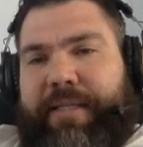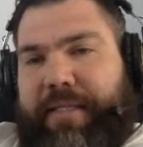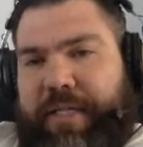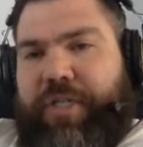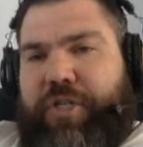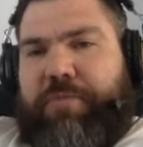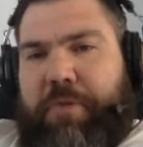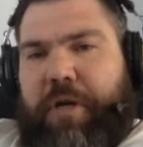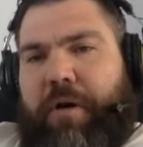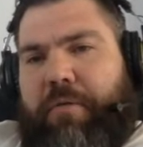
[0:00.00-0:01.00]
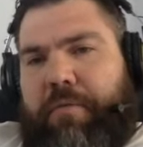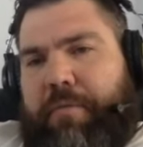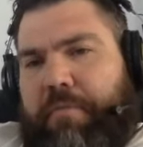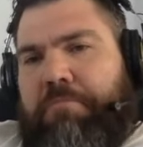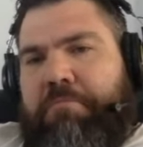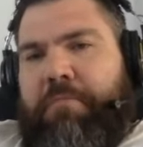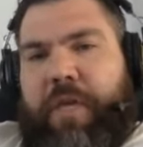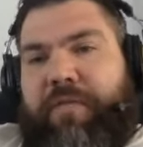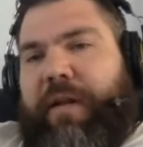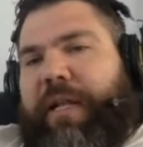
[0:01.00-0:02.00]
teach. You know, like
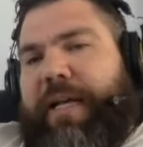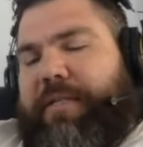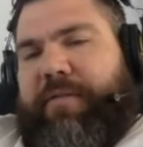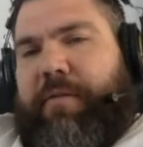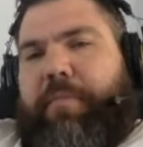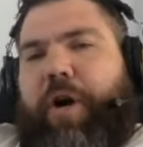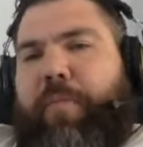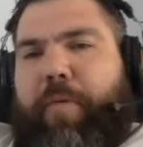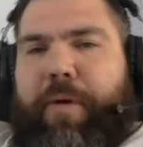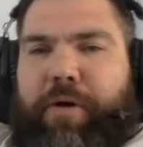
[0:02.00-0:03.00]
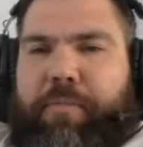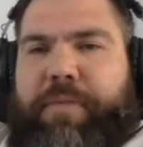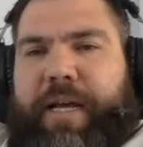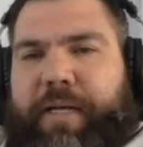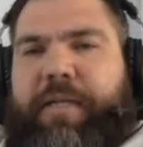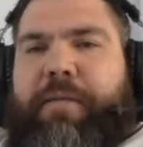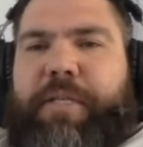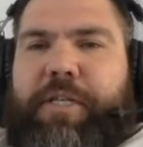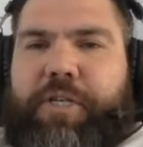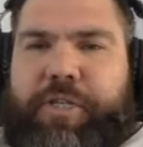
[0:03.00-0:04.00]
even less. Even the purple belt could technically be
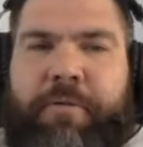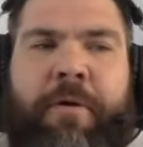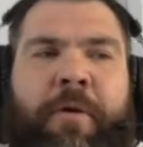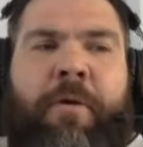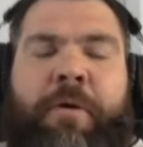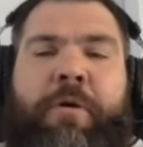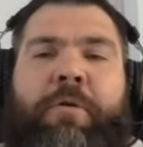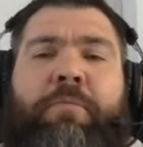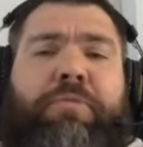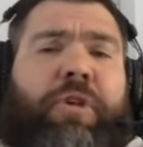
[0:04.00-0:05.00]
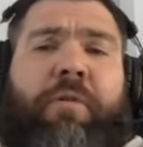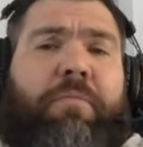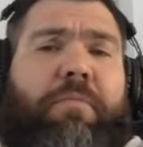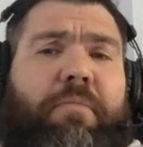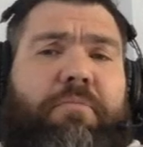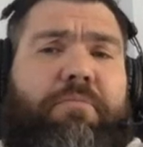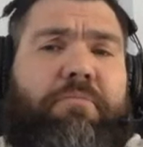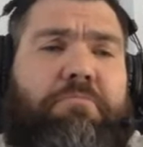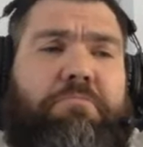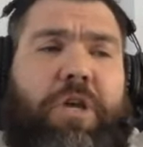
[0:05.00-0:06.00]
teaching. So,
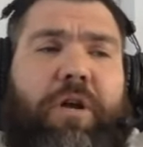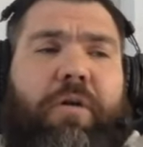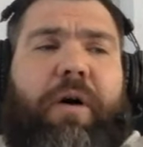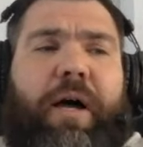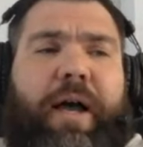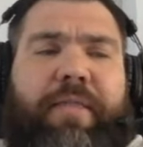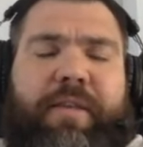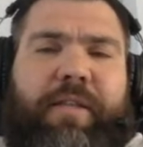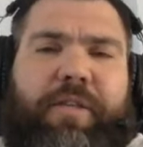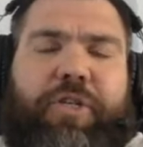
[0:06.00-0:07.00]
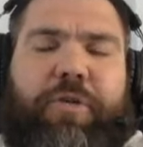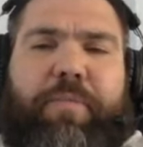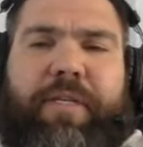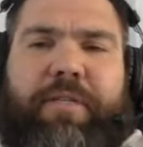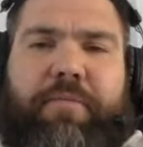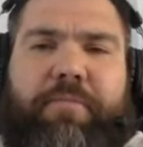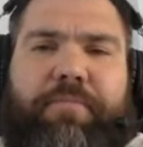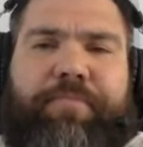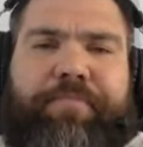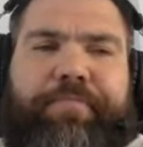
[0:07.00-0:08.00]
you know, I, I think that there should be some
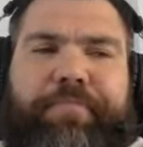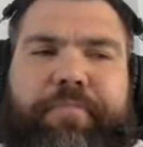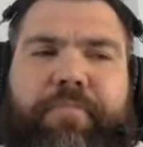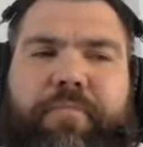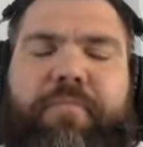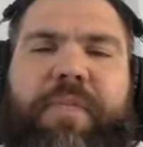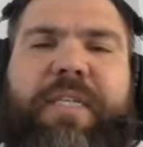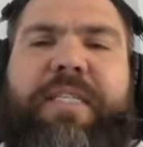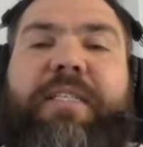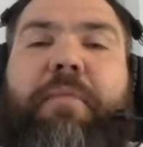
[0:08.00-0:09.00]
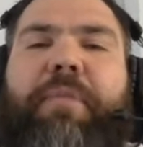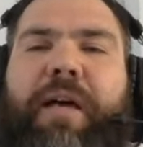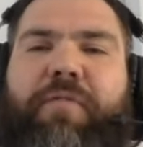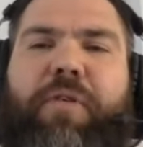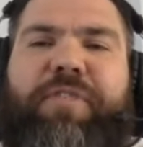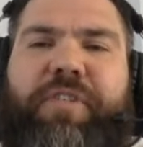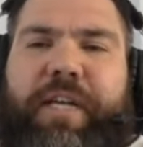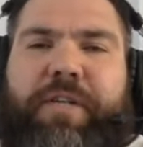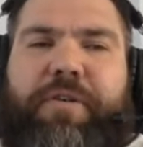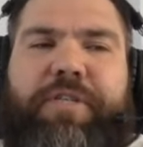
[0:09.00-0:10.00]
some level of
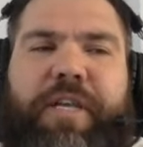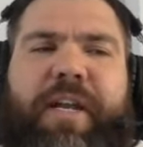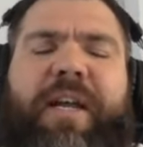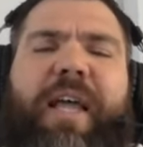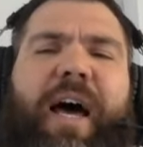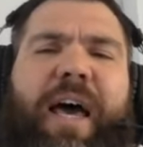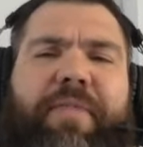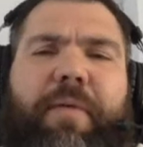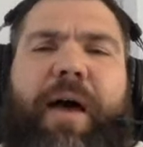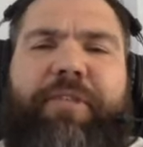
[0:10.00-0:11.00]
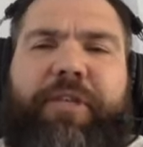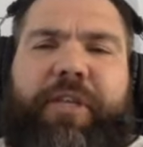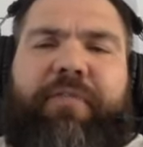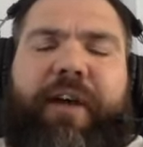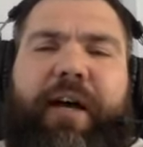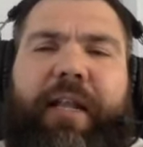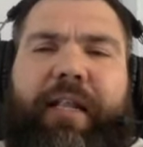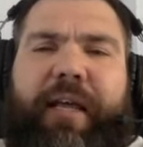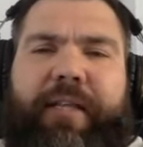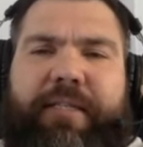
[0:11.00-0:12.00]
standards. And IB, IBJJF kind of
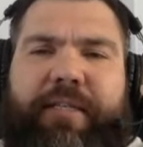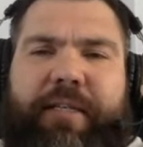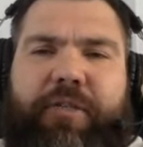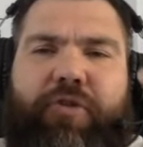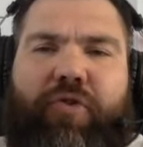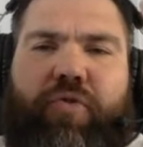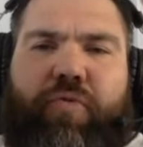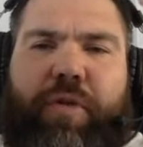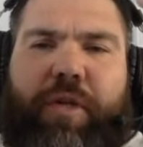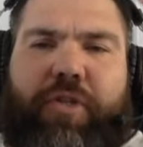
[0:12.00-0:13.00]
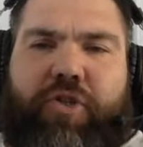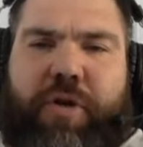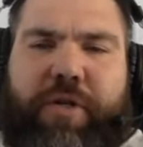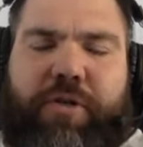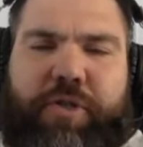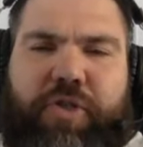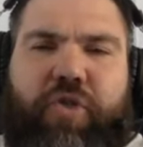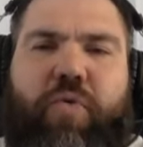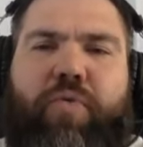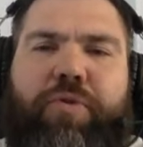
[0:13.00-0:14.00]
lets it to the instructors, the
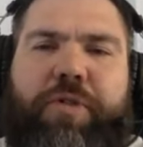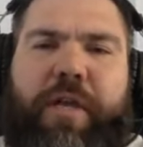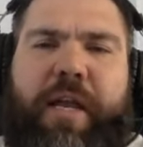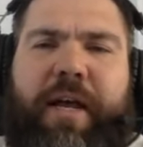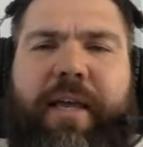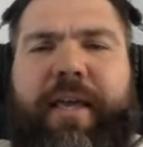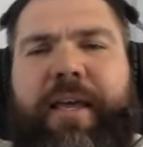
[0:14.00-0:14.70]
schools, and I